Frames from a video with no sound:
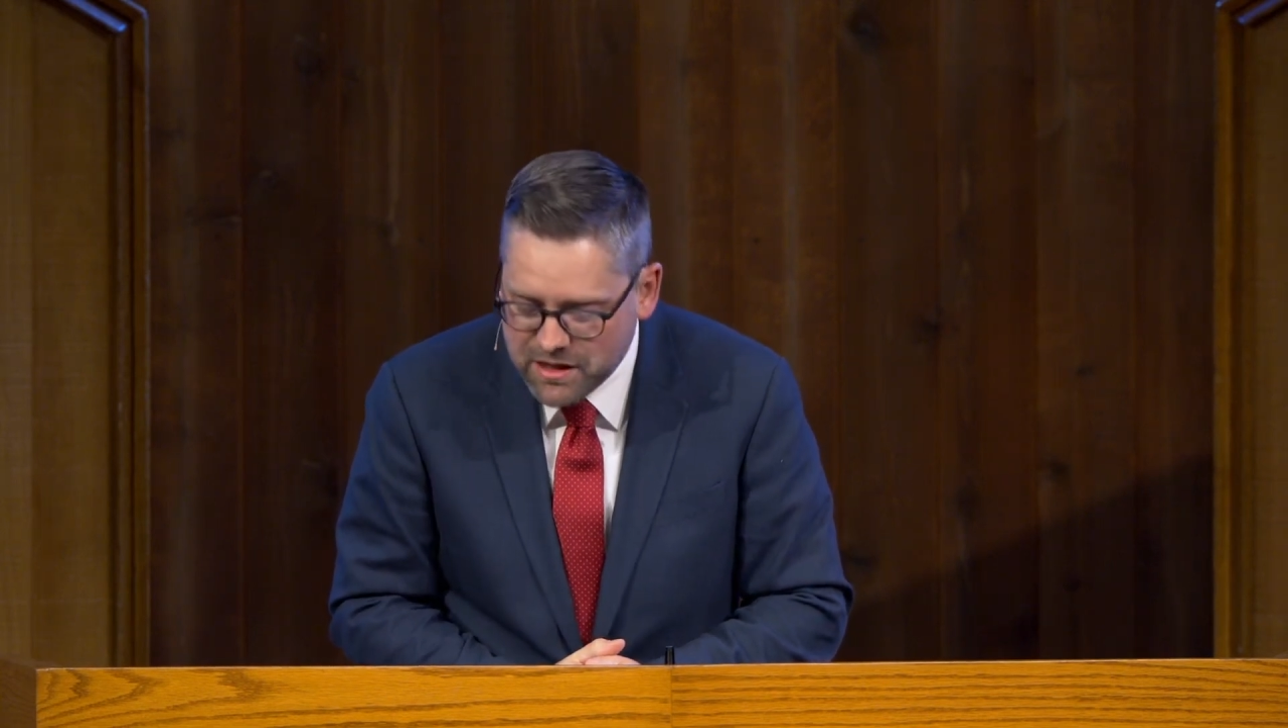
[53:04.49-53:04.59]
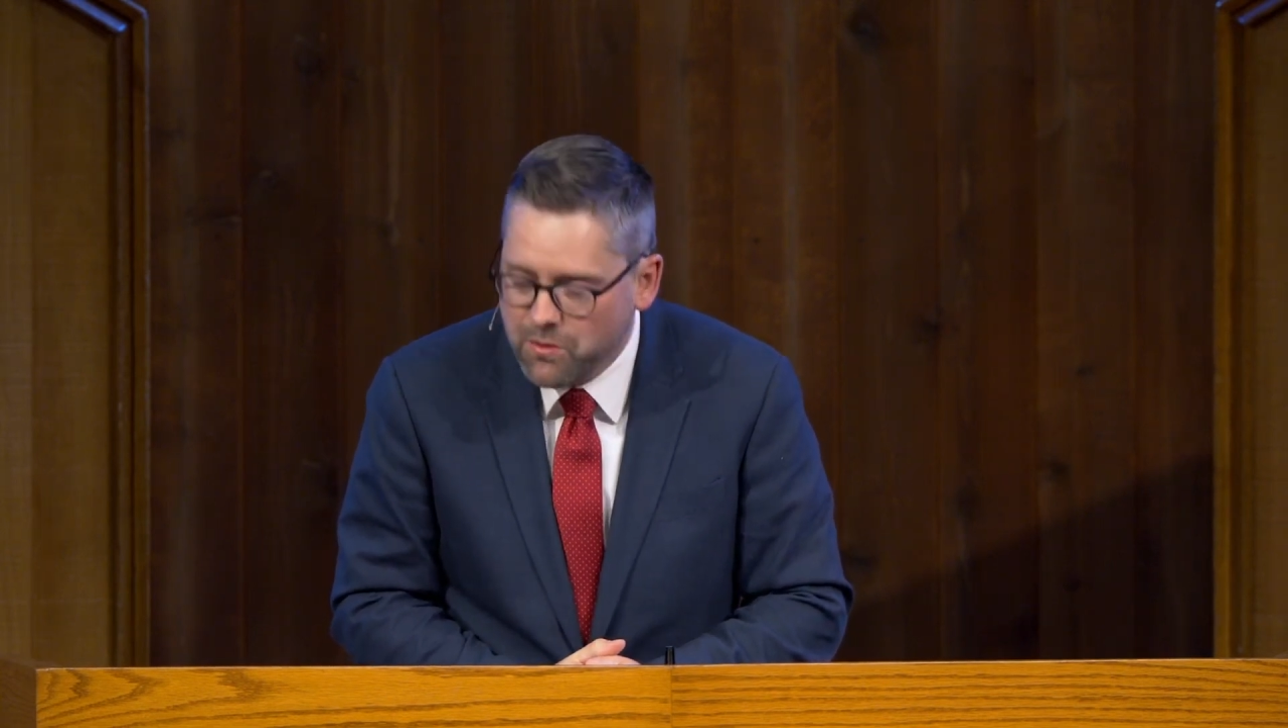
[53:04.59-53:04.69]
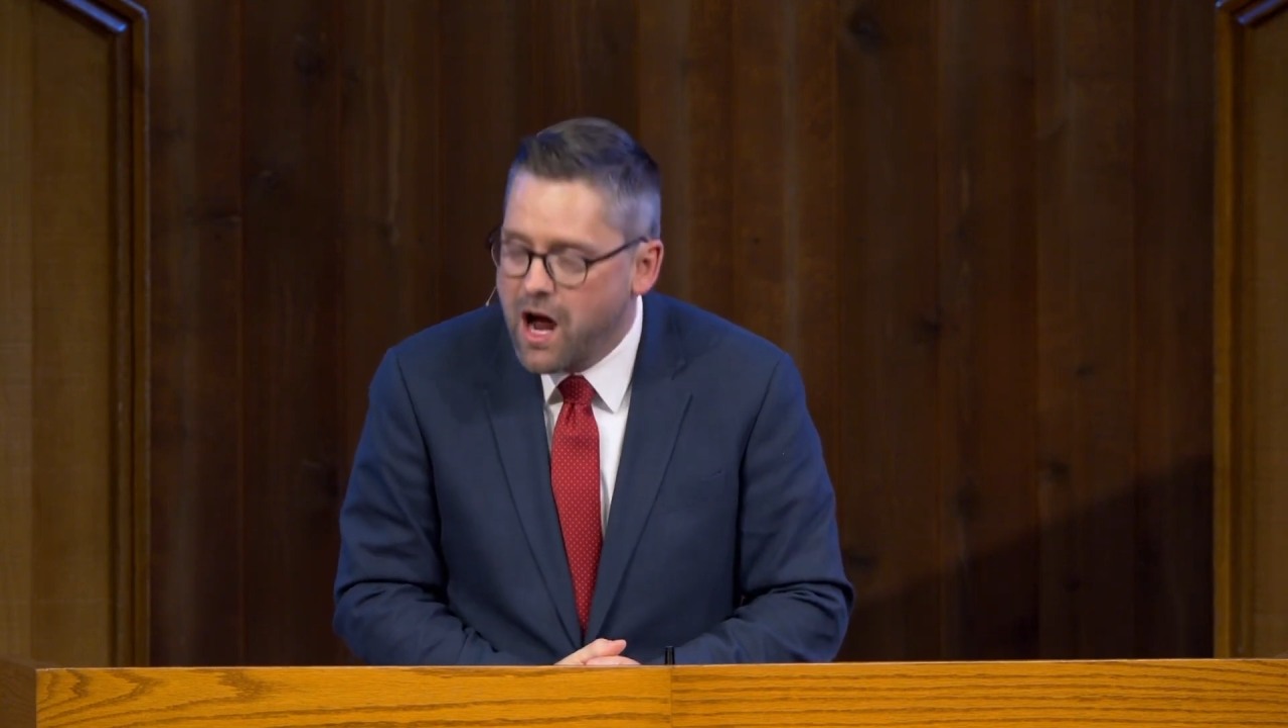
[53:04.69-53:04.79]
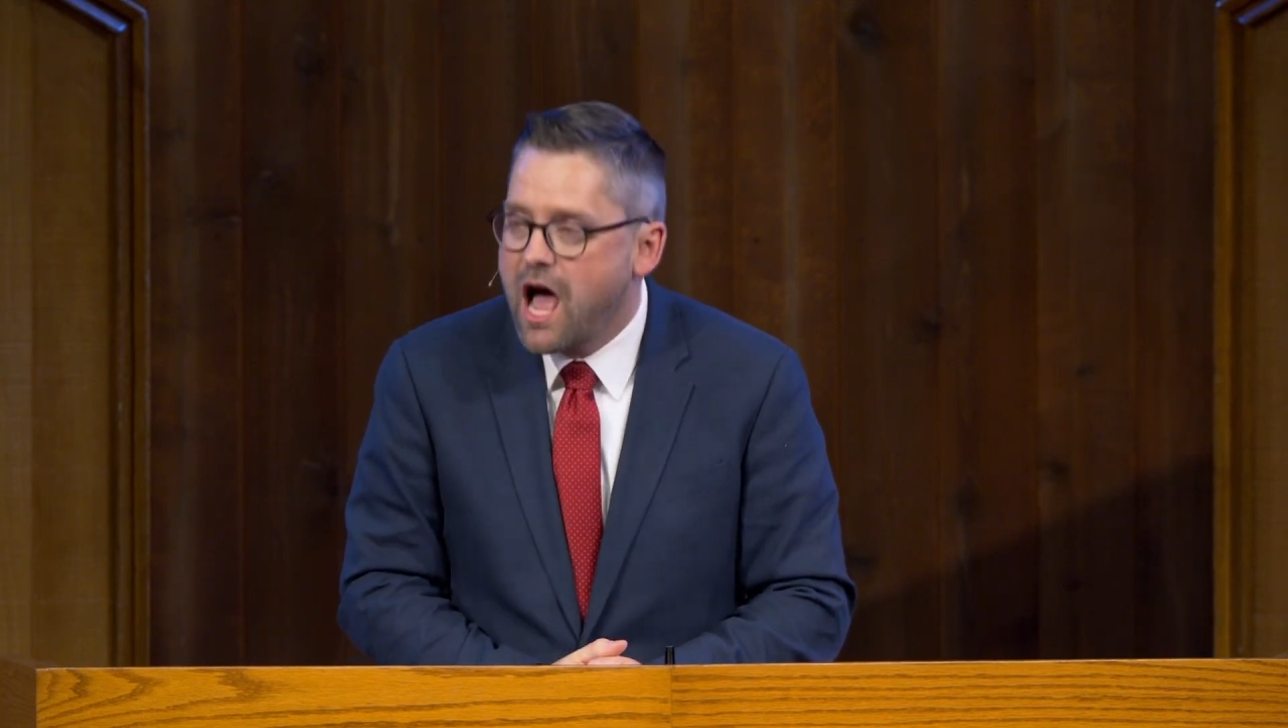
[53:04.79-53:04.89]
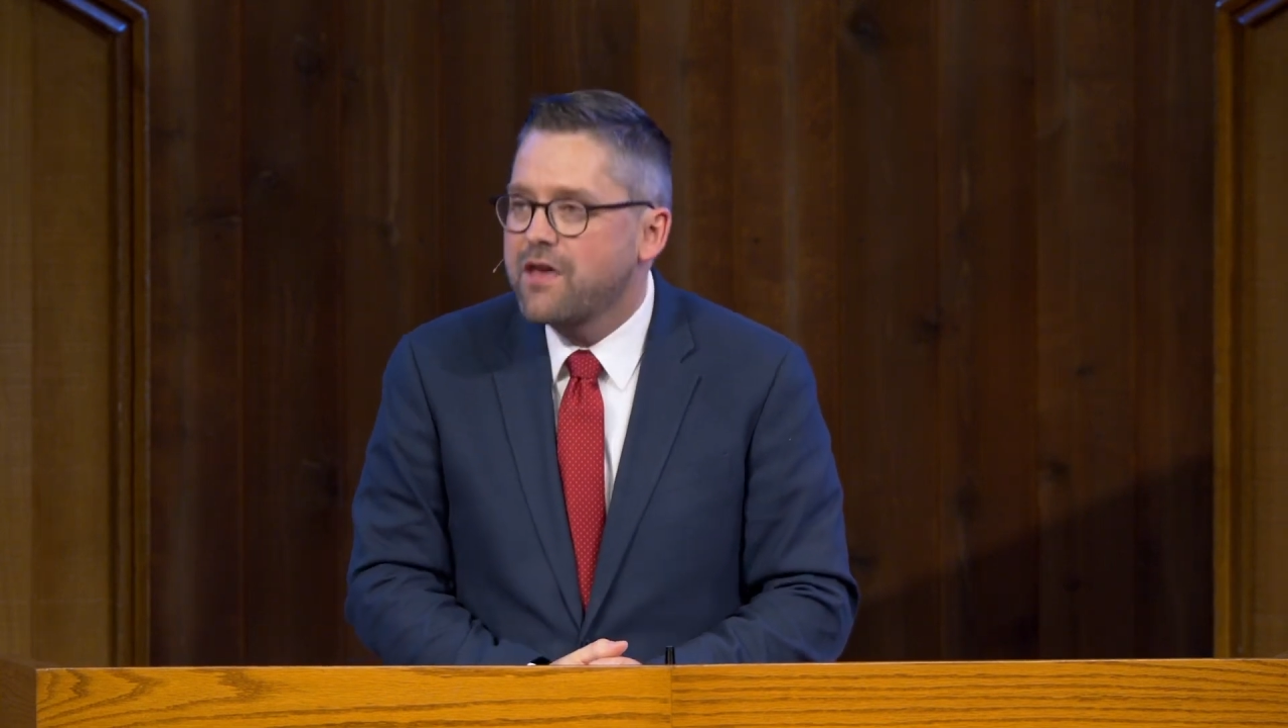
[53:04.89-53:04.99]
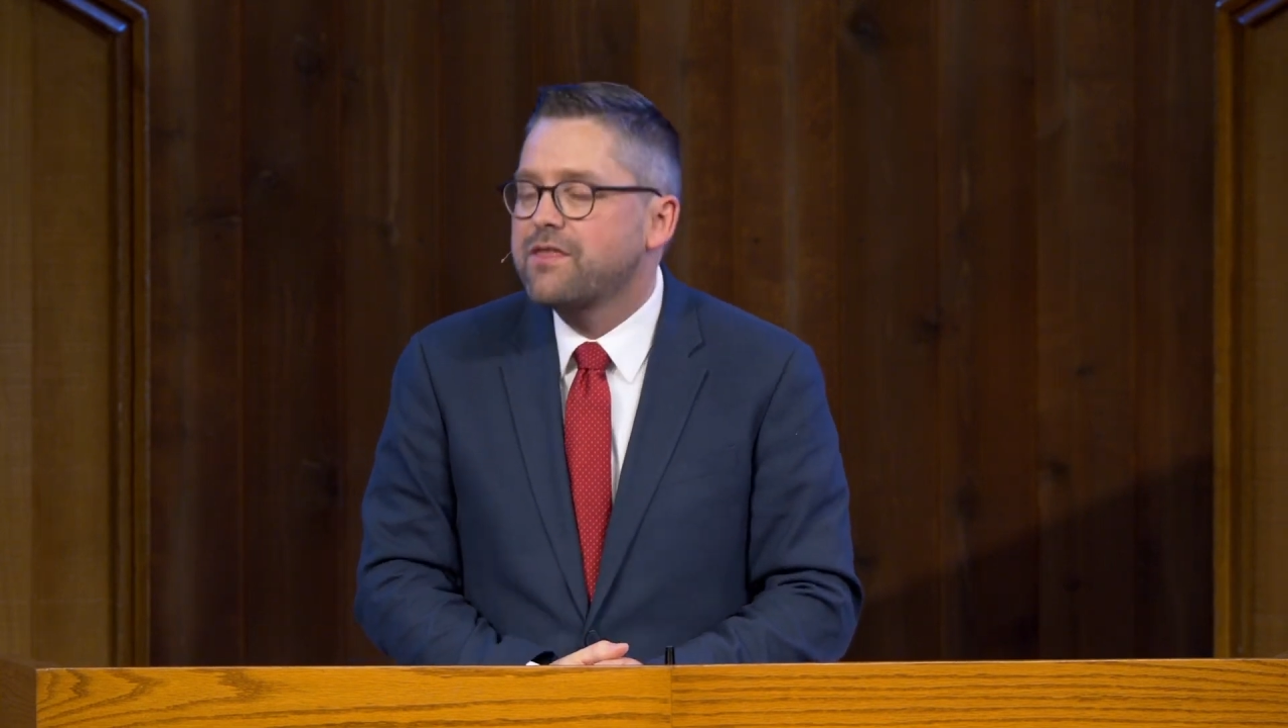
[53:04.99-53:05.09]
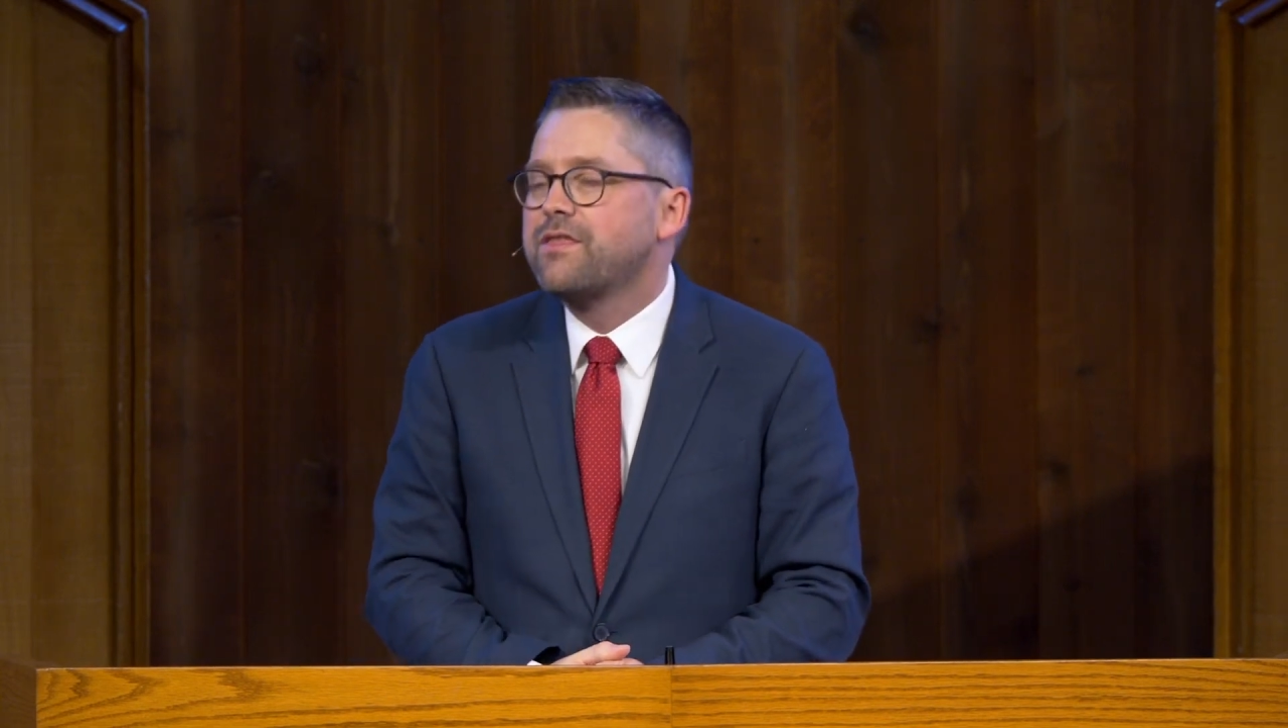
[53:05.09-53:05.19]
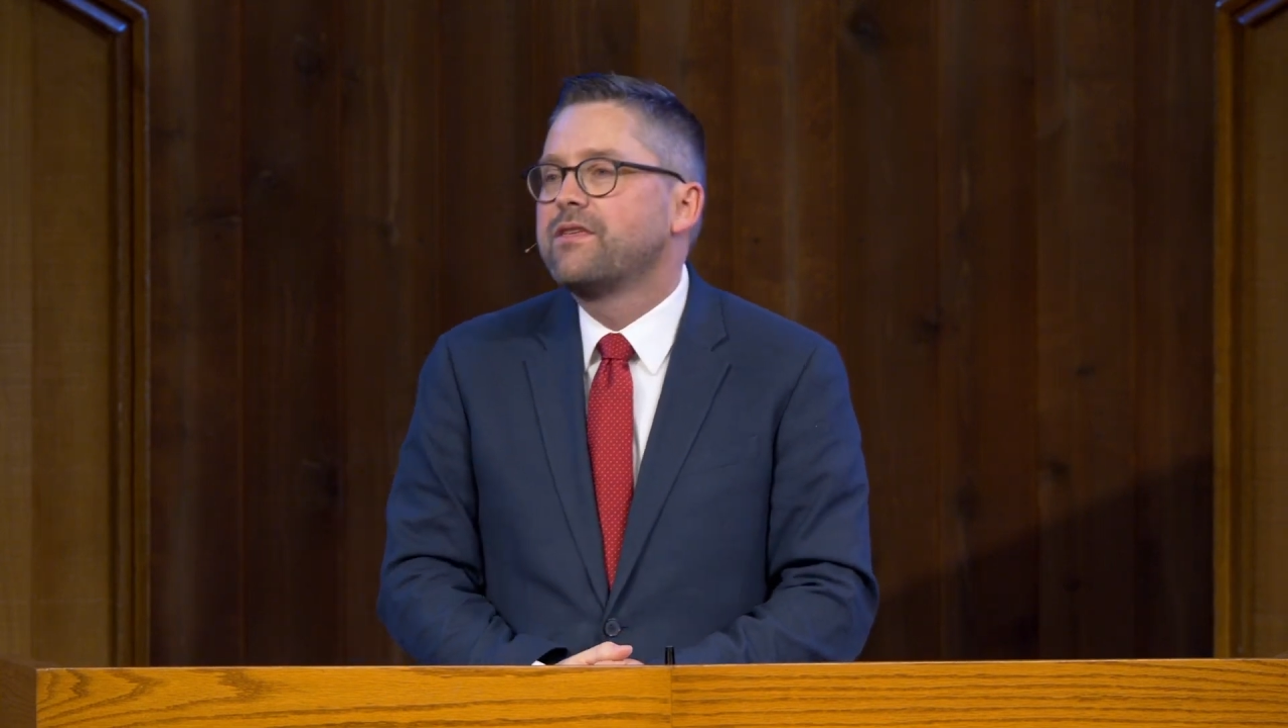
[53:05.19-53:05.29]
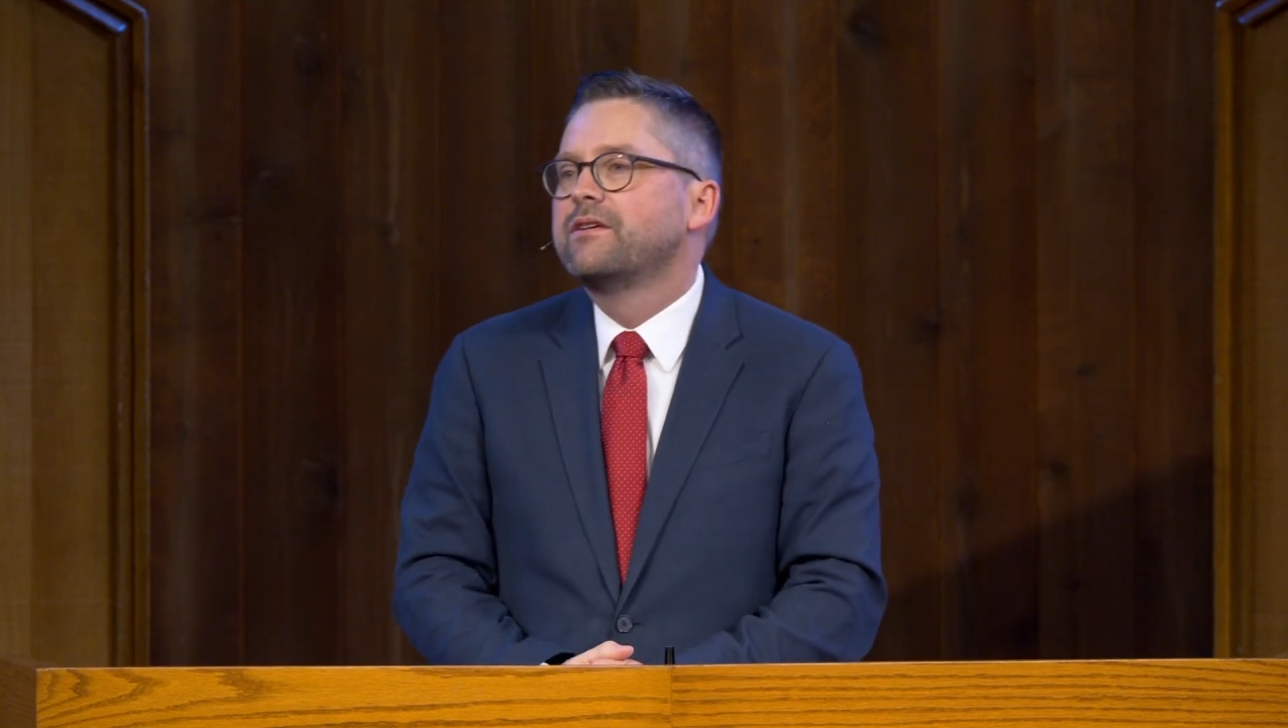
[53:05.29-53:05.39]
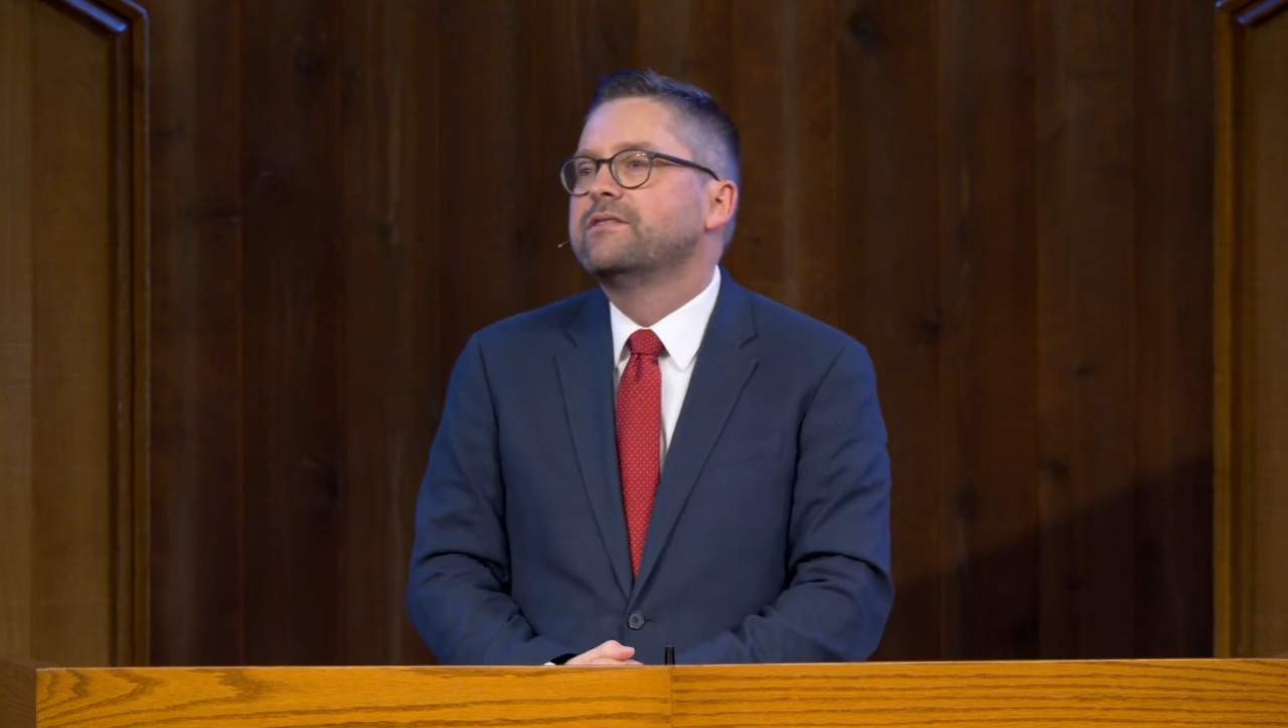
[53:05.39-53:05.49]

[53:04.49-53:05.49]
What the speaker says: wrath,